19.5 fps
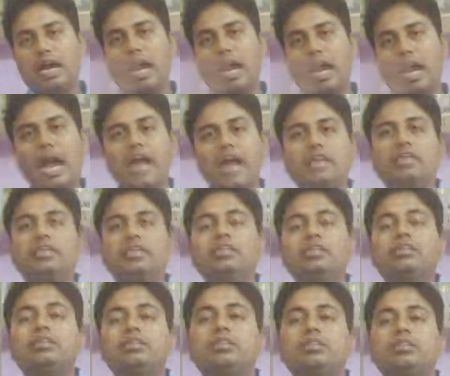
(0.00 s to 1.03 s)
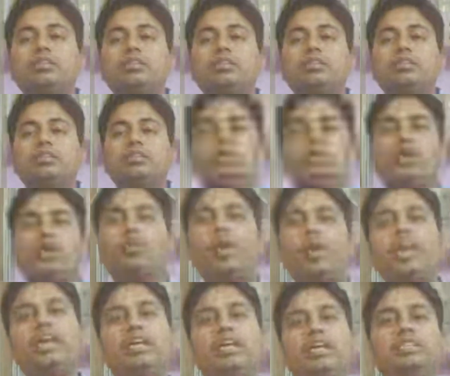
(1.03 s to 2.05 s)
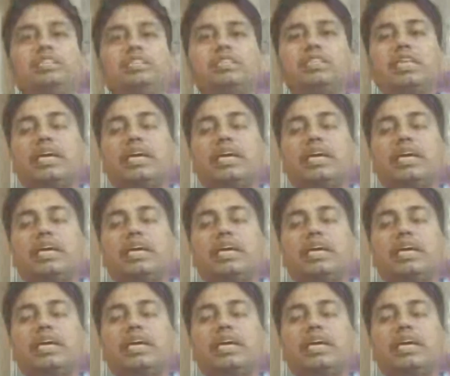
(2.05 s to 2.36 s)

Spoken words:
and when it is